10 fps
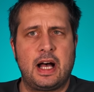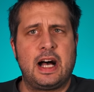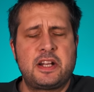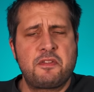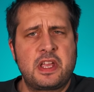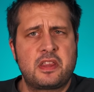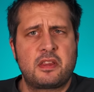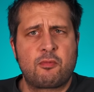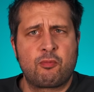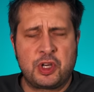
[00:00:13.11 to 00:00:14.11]
I don't think
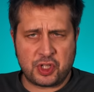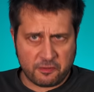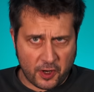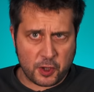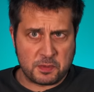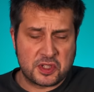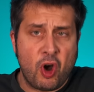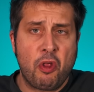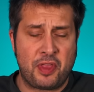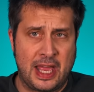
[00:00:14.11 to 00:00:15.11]
Richard Vobes
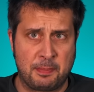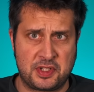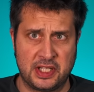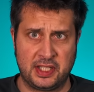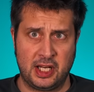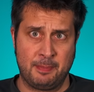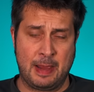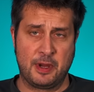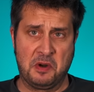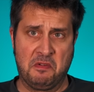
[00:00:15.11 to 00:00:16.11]
got that particular
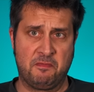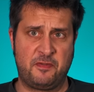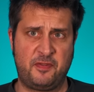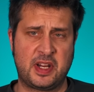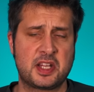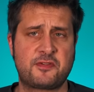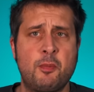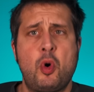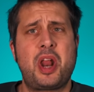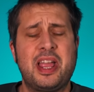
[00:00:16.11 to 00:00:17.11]
memo, because
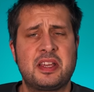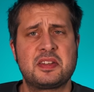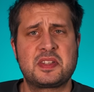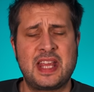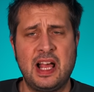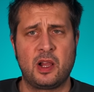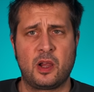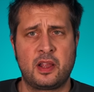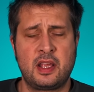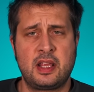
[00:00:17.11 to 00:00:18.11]
from what I can tell,